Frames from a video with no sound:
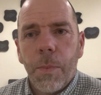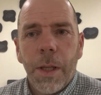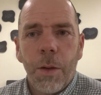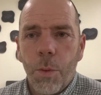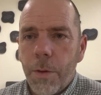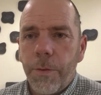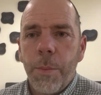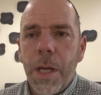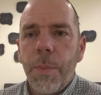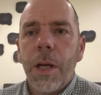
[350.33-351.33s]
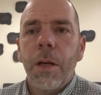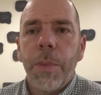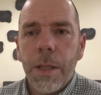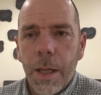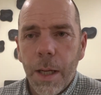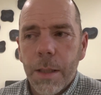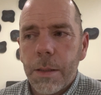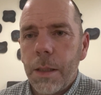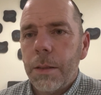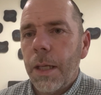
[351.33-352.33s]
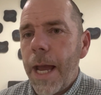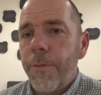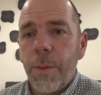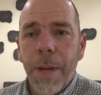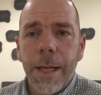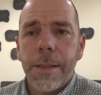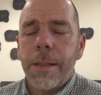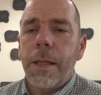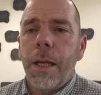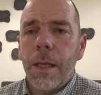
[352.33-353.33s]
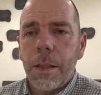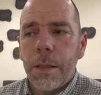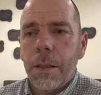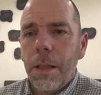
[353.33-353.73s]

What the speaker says: in order for me to become a yes, it's going to have to make sense.